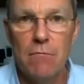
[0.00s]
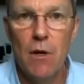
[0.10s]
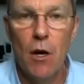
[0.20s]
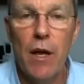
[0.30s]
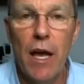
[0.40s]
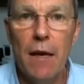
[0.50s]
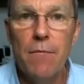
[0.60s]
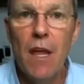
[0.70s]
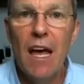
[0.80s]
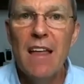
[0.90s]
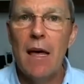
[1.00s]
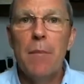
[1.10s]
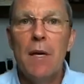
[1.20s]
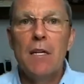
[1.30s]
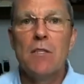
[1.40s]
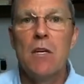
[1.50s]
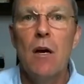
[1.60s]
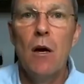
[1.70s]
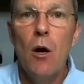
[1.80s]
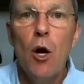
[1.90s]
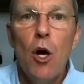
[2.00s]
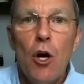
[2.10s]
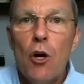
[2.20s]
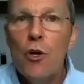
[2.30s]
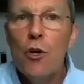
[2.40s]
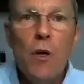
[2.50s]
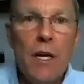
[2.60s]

Okay? That means y'all